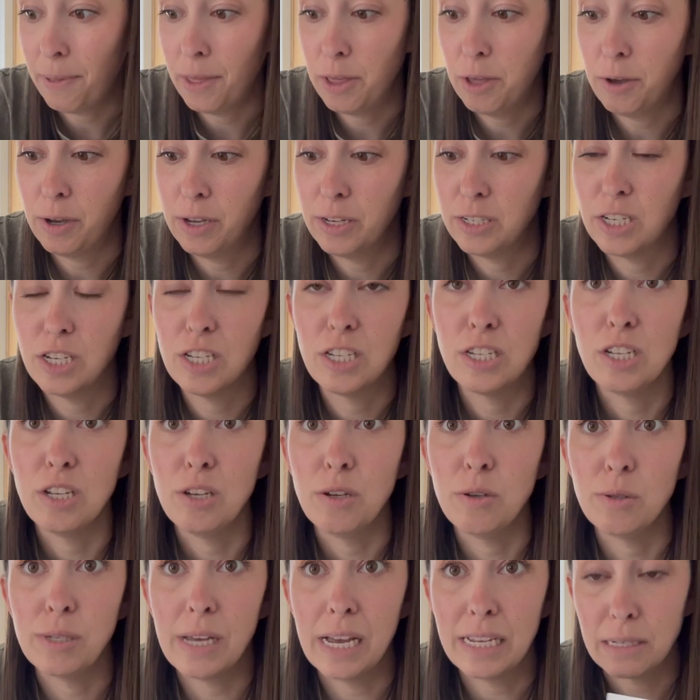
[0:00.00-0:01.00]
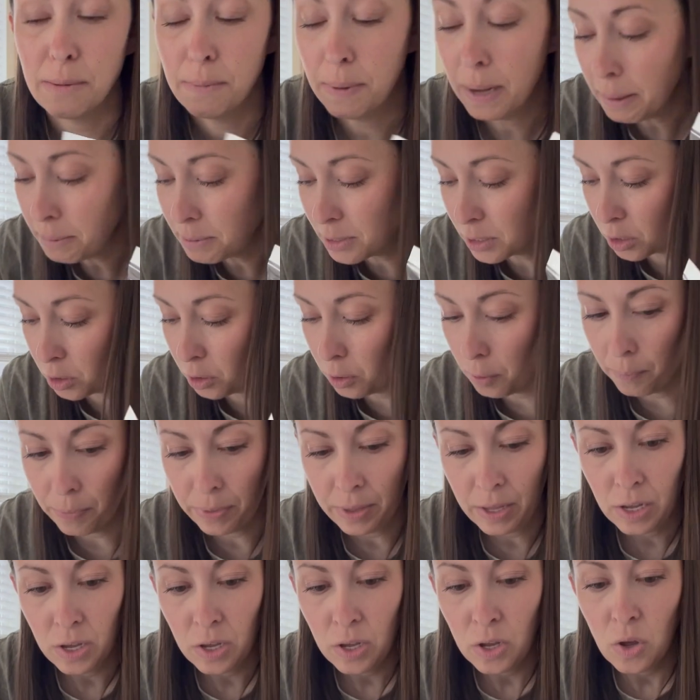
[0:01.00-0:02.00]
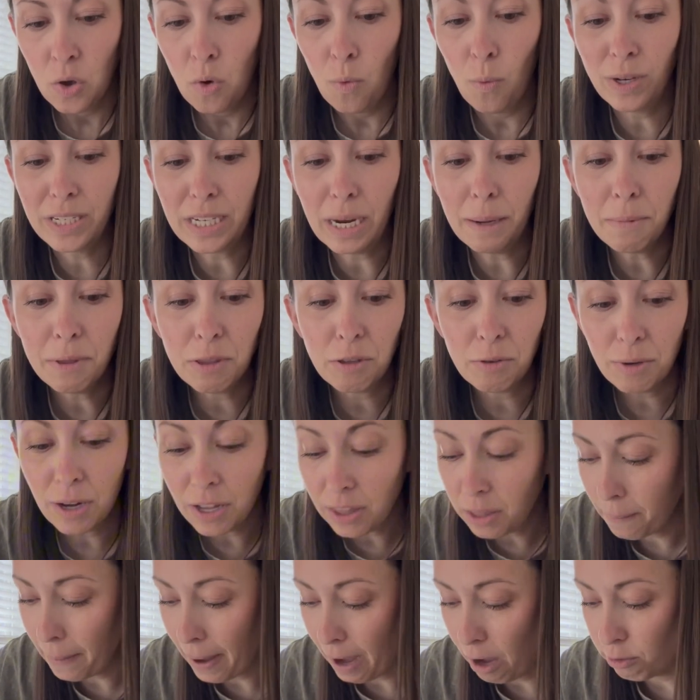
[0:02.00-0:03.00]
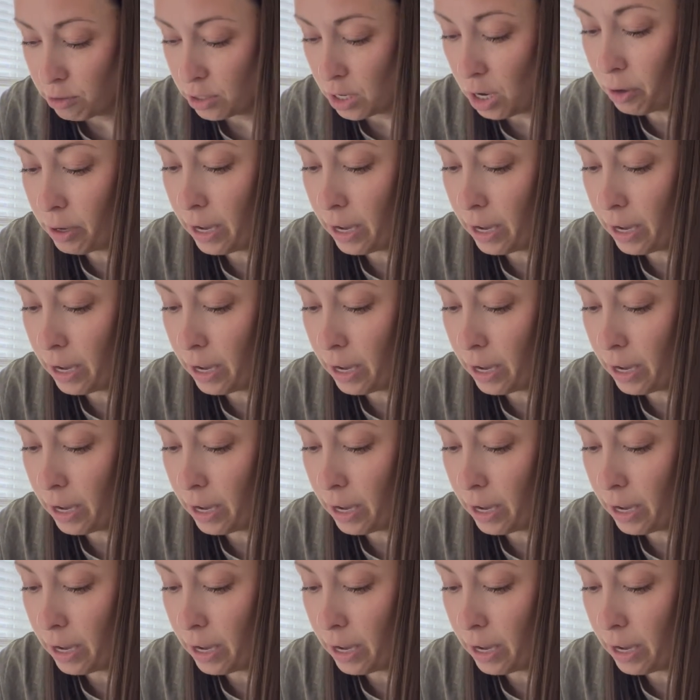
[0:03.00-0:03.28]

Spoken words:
that you can just use as a popsicle, which I'm thrilled about.